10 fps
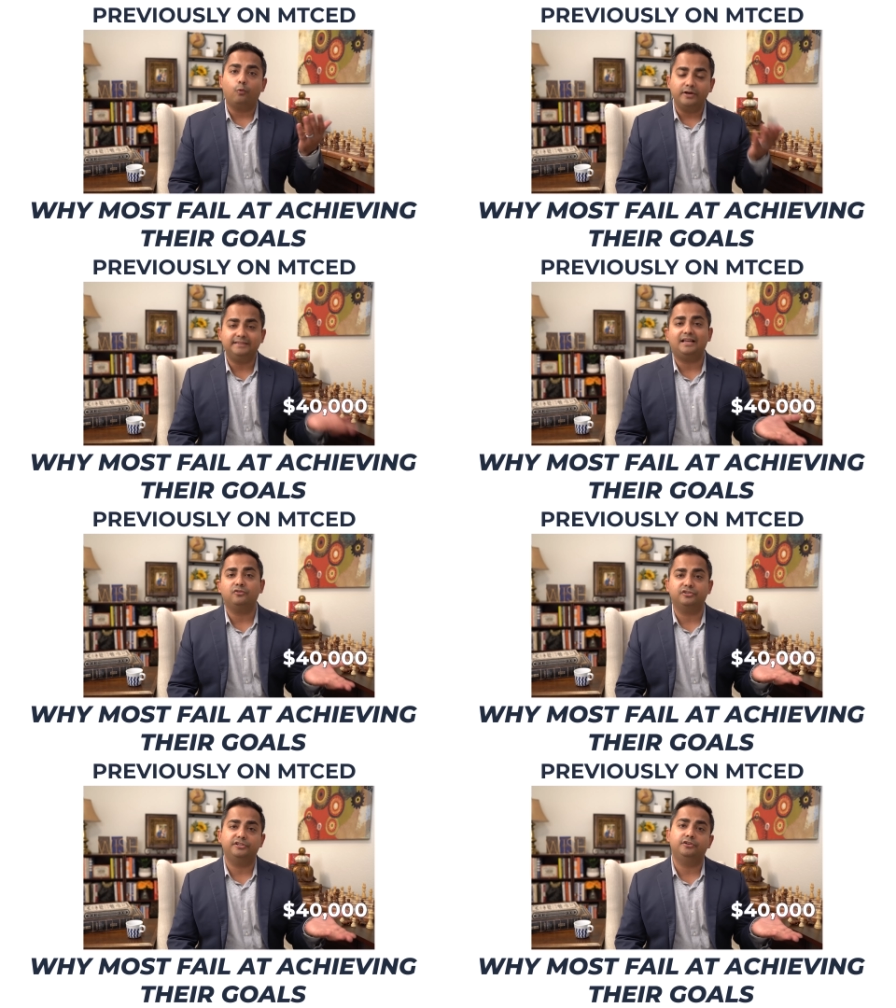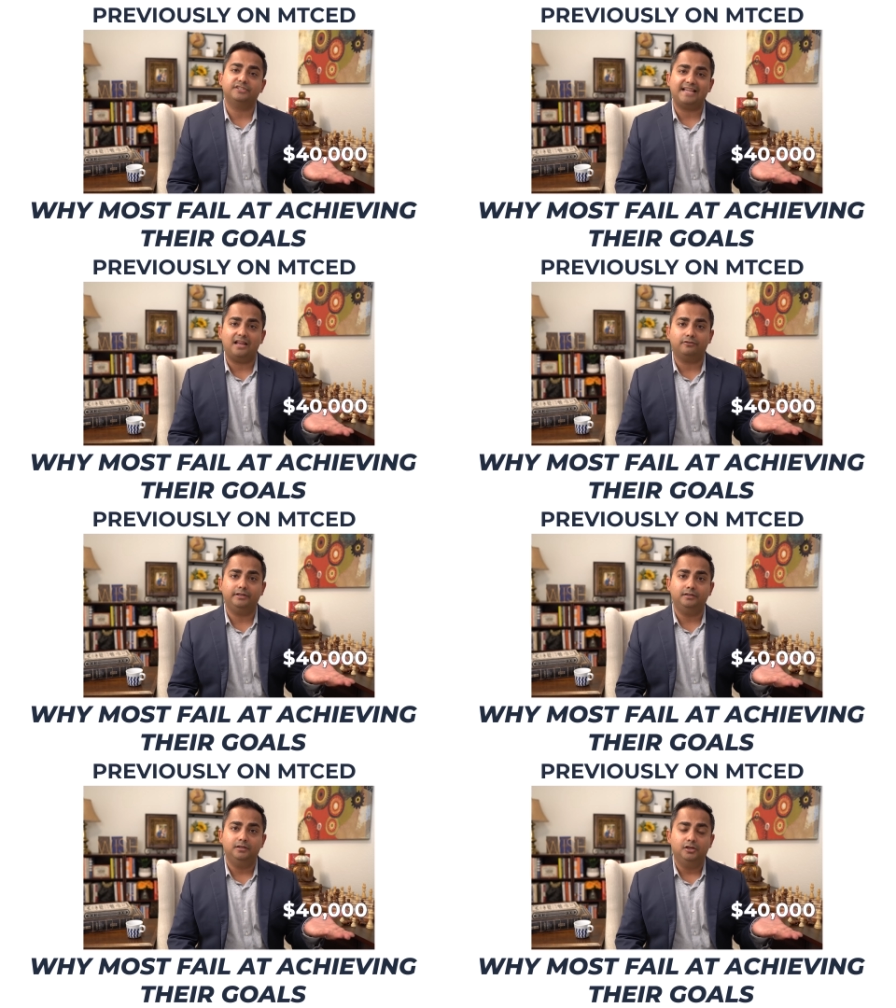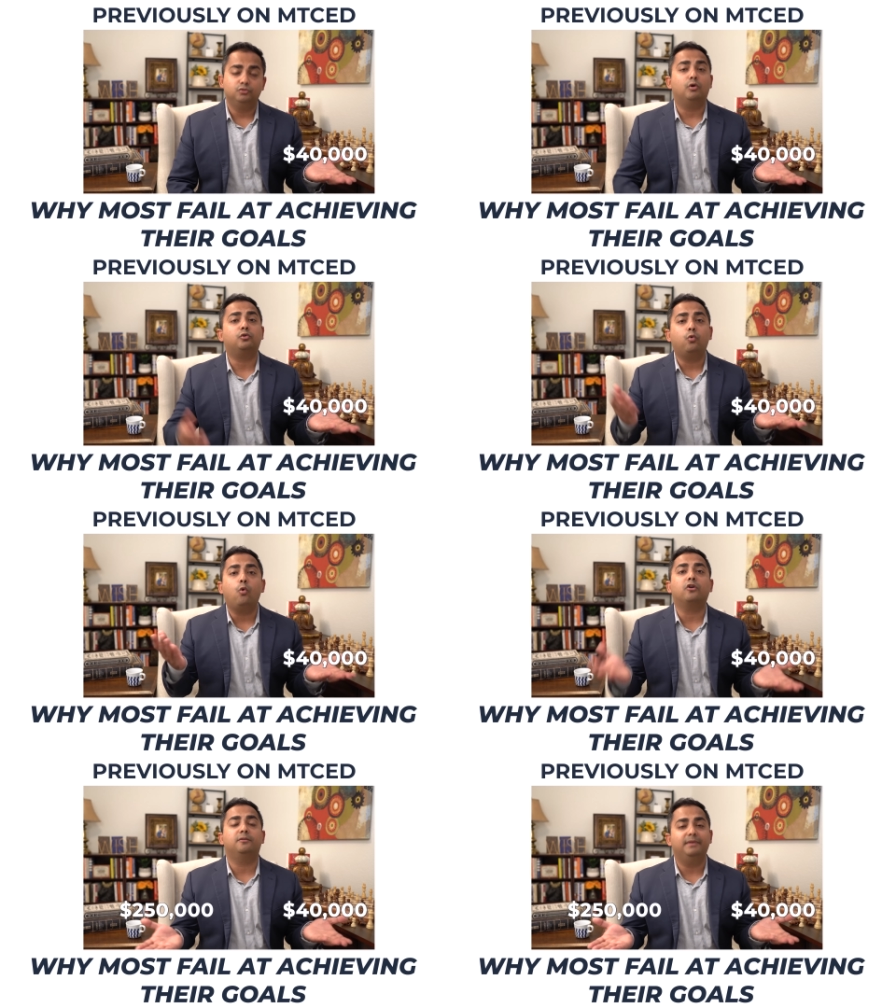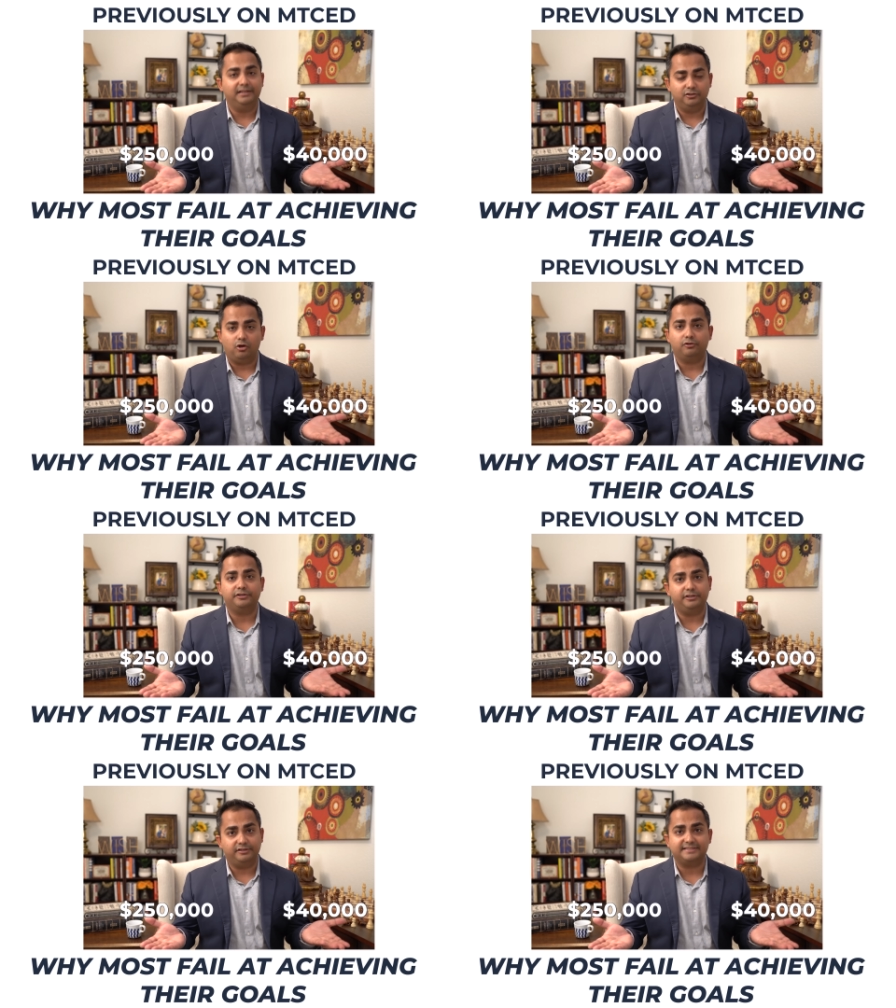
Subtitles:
to a $250,000 salary just in a couple of years.